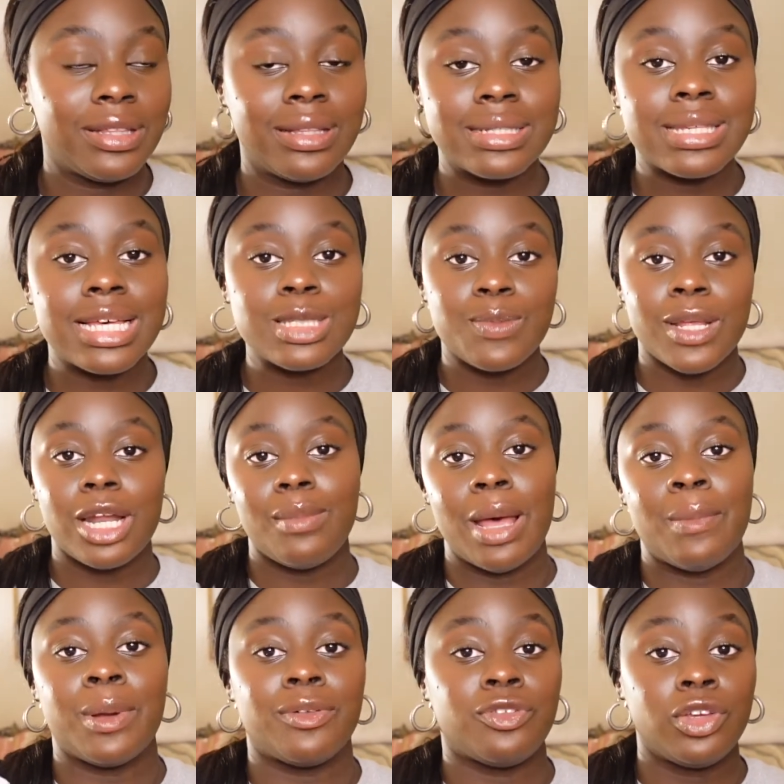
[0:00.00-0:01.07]
This has been on my
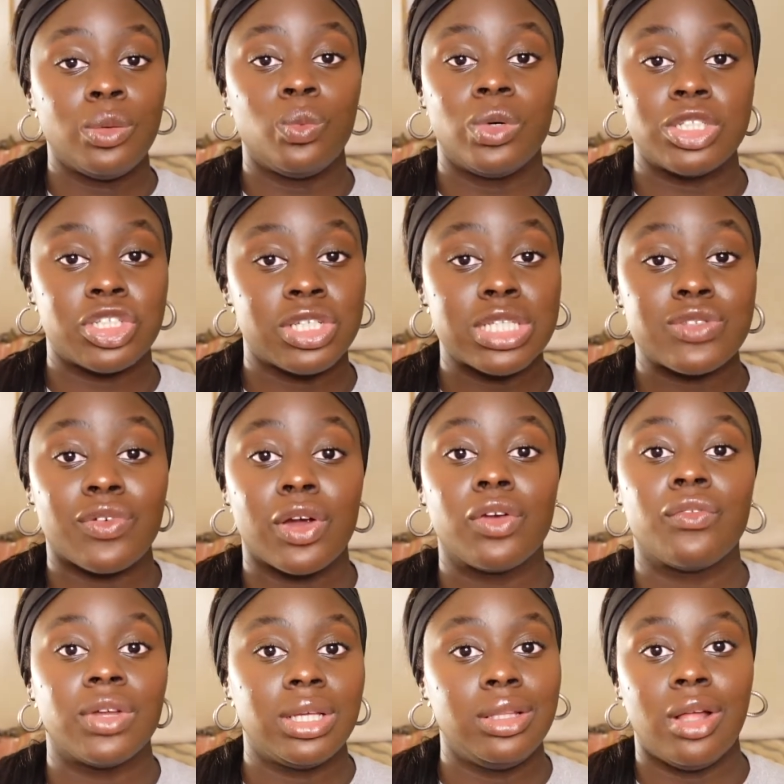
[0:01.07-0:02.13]
perfume wish list for a
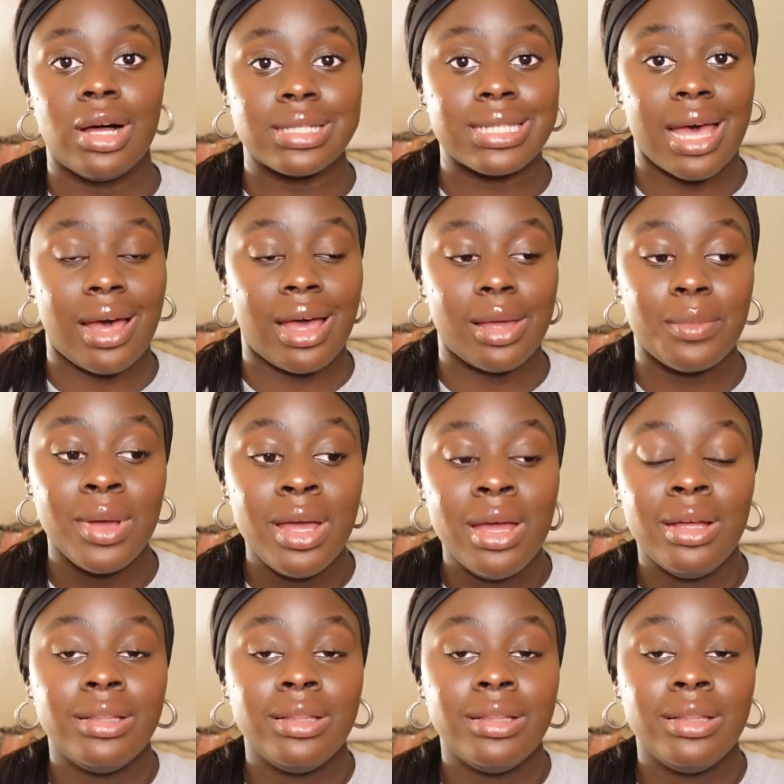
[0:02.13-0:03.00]
really long time.